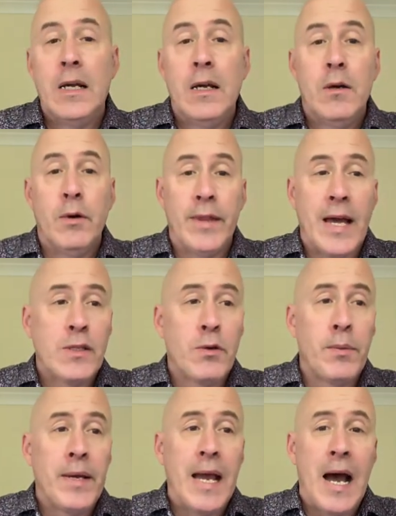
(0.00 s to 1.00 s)
well, that's
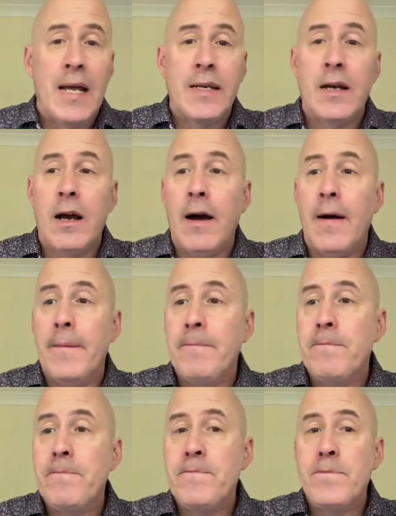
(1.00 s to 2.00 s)
what we got.
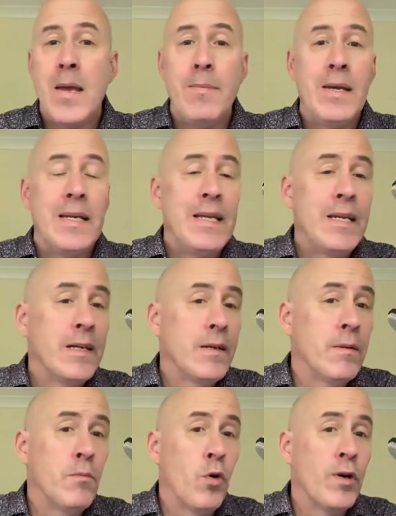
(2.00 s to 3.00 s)
Maybe it needed
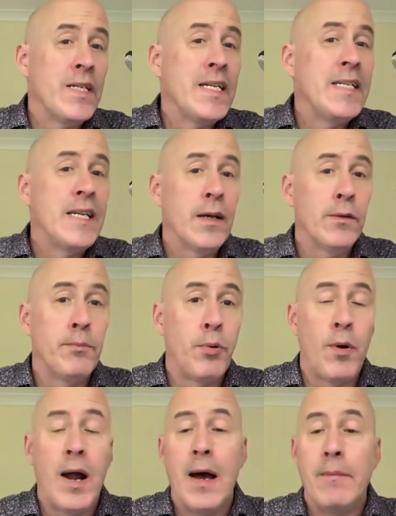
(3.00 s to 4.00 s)
a more detailed
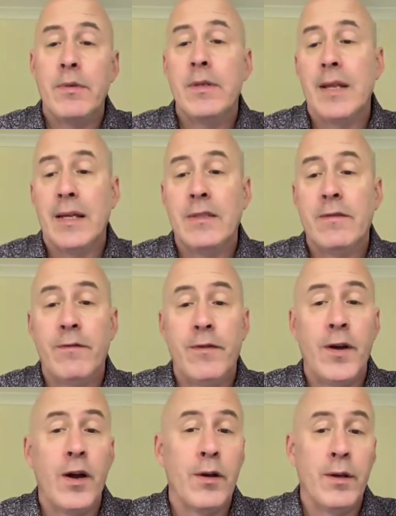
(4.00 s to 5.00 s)
prompt. That's
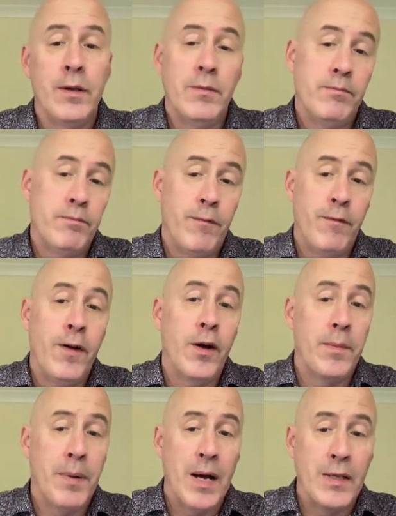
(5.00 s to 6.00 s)
very,
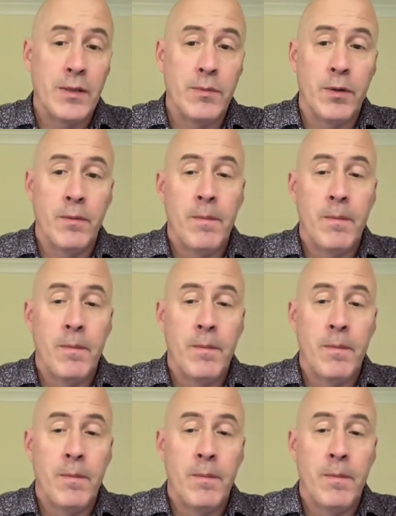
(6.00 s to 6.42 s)
very possible.